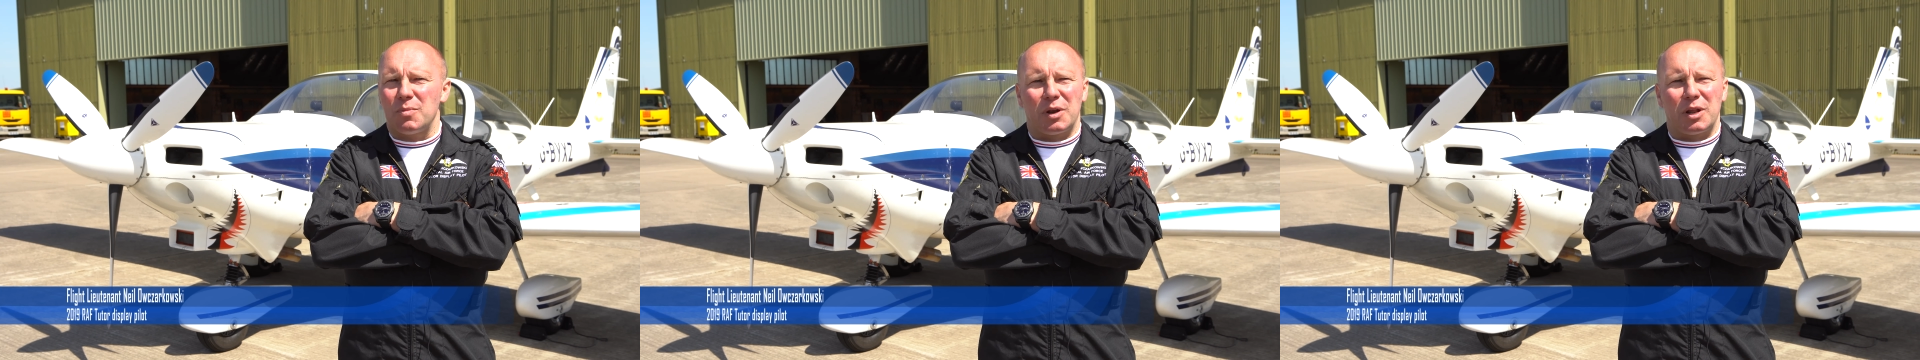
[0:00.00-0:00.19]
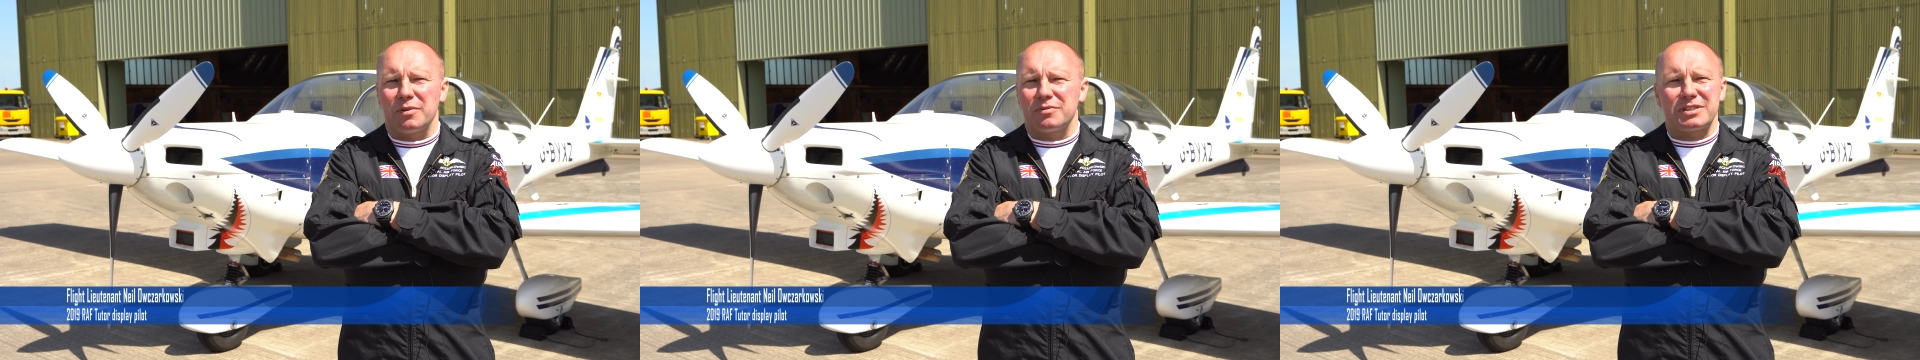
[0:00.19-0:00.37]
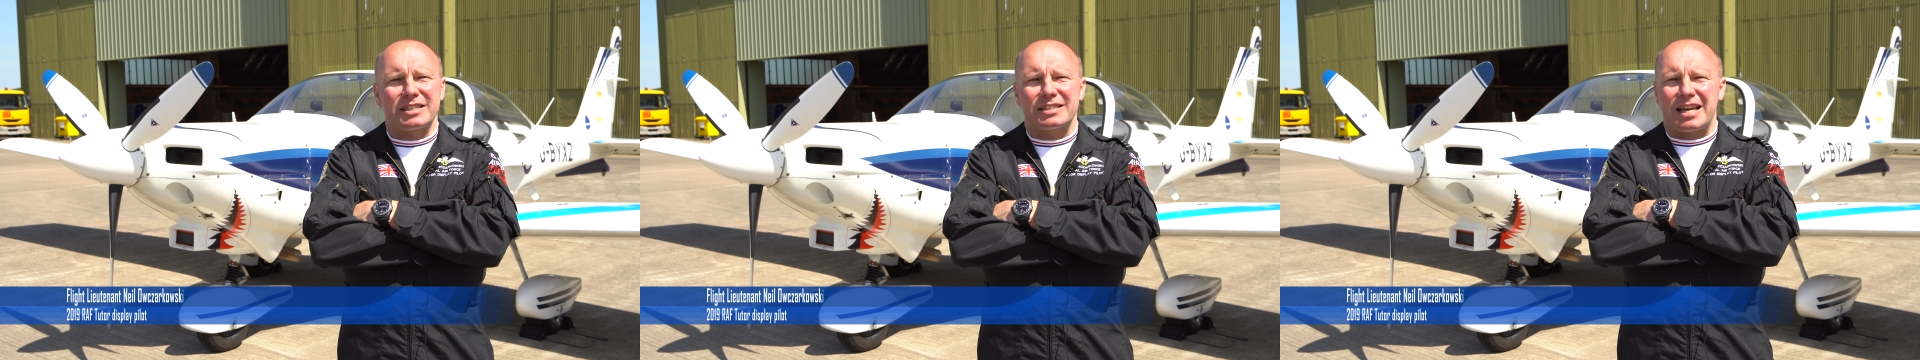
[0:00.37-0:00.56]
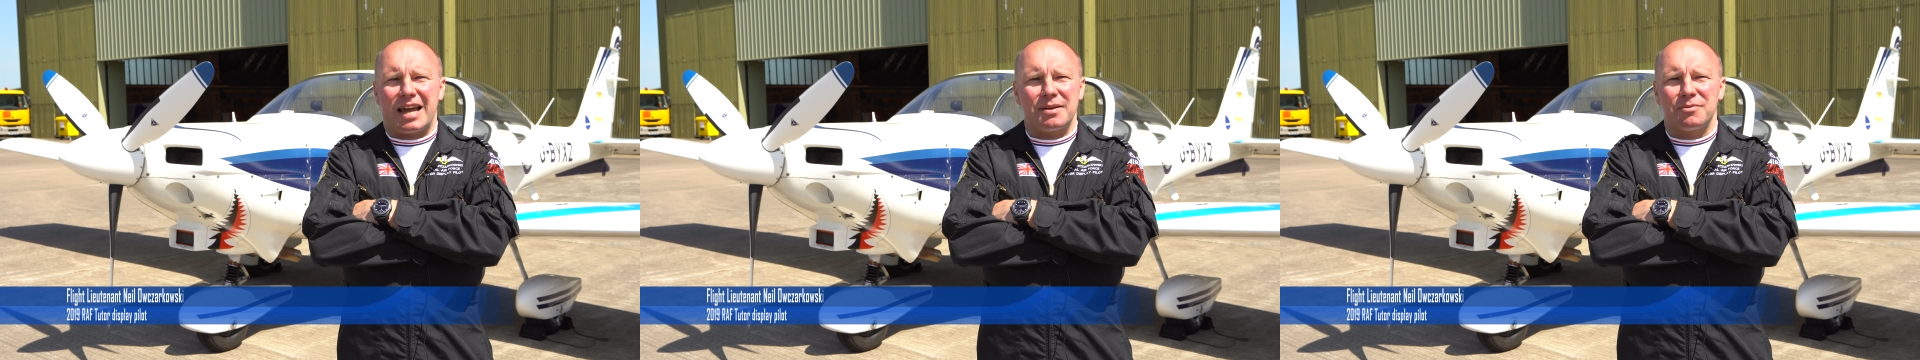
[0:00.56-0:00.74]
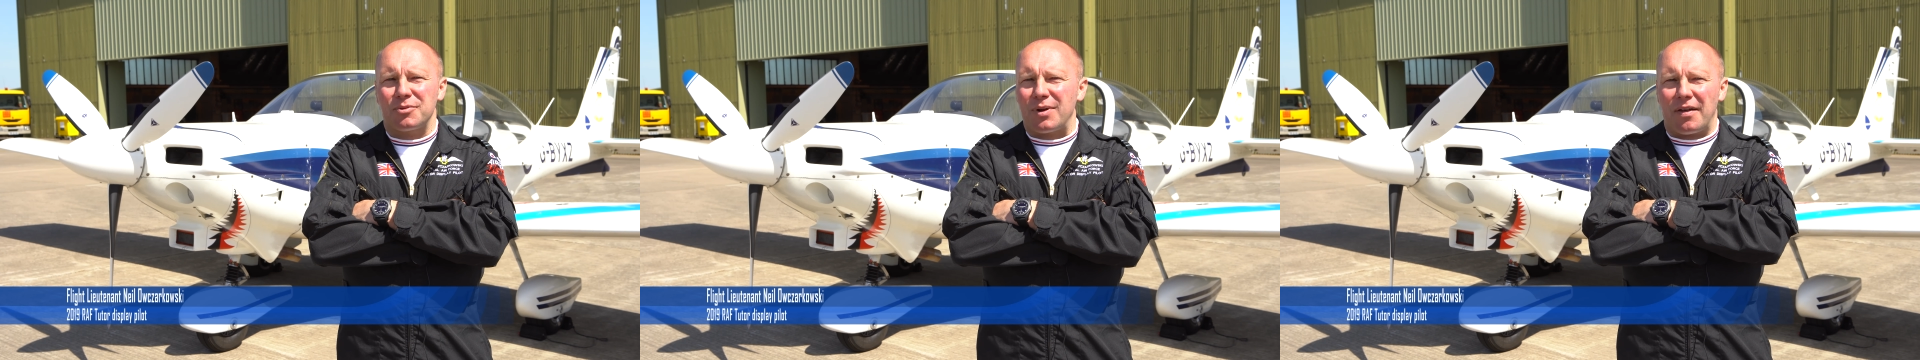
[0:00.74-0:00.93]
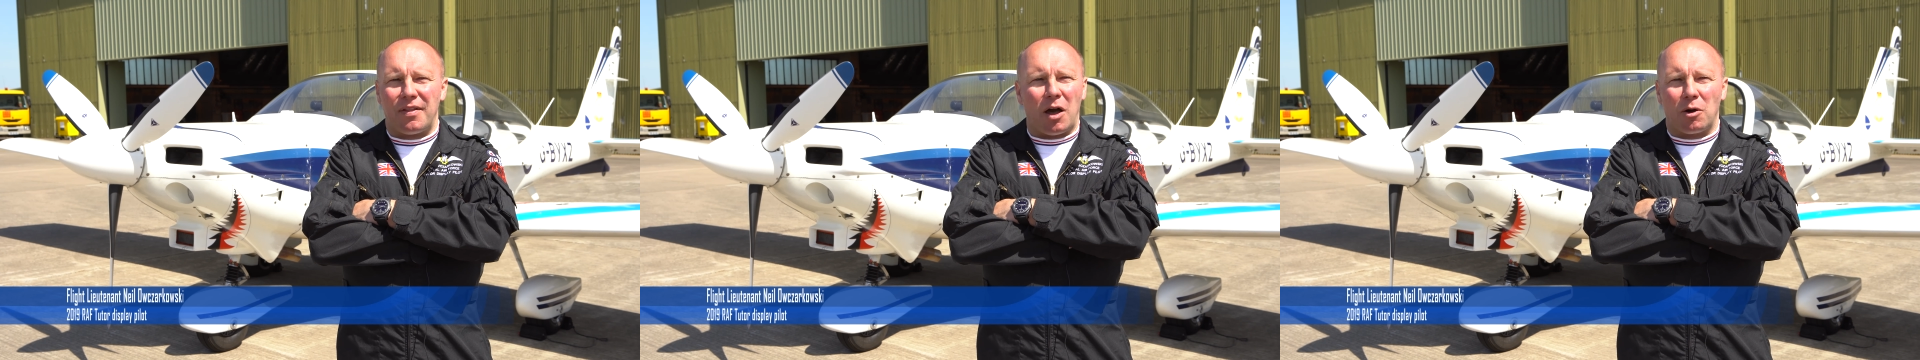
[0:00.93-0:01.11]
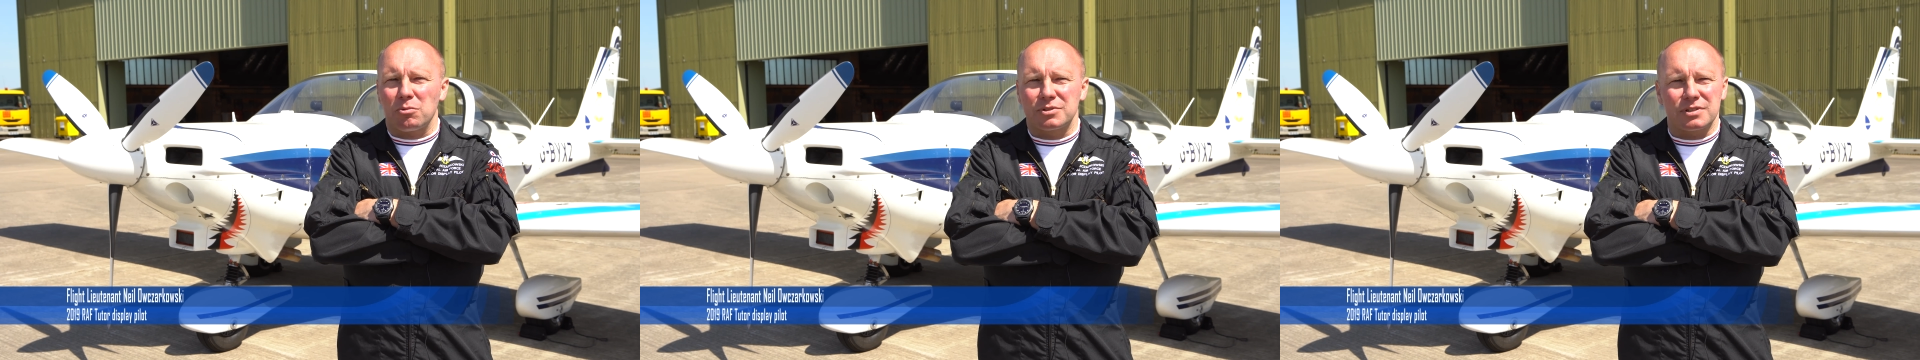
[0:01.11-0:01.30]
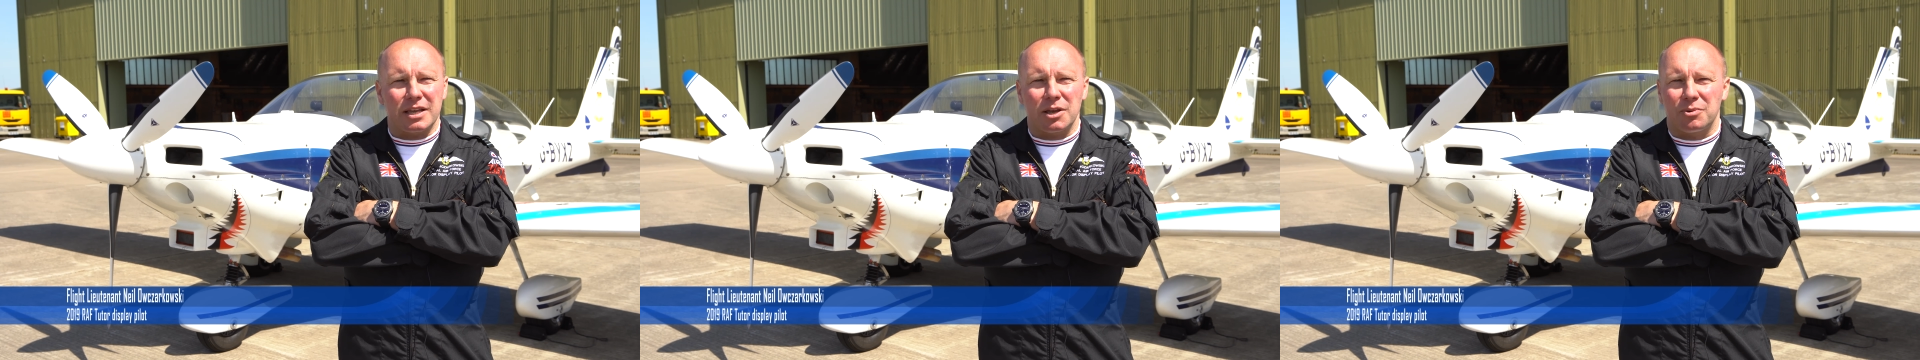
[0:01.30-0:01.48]
manoeuvres the same throughout the
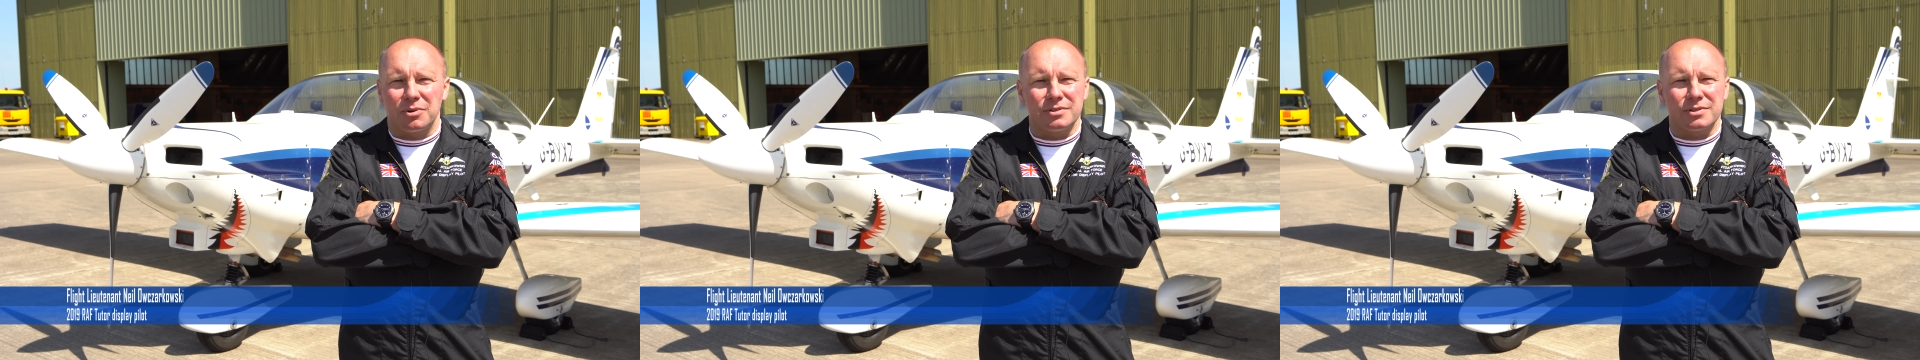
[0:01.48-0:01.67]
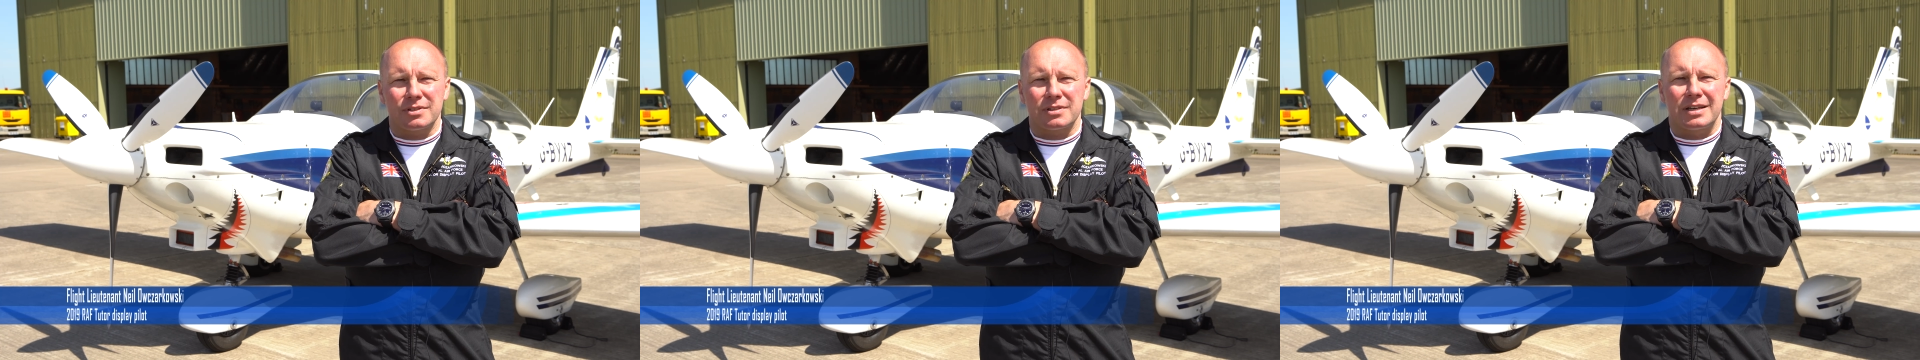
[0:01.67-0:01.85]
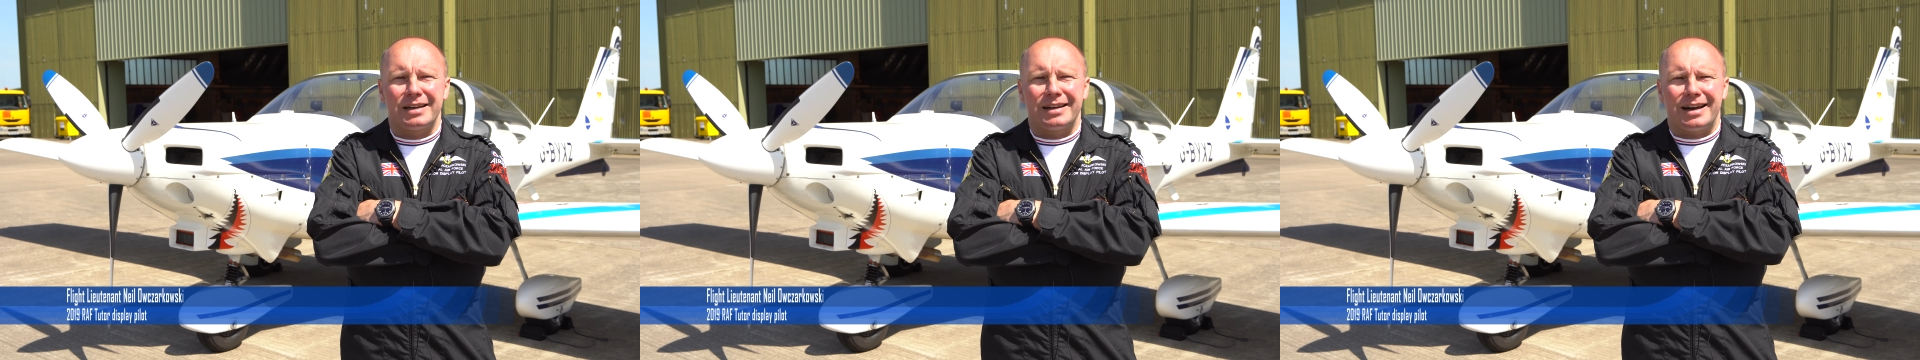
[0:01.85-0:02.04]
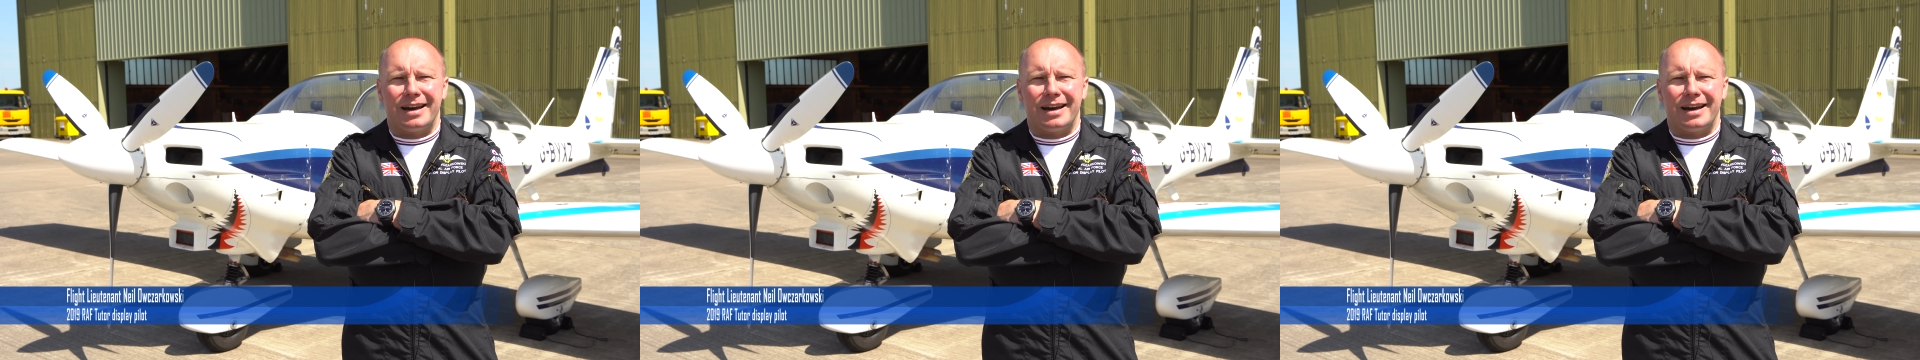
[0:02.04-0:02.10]
whole sequence,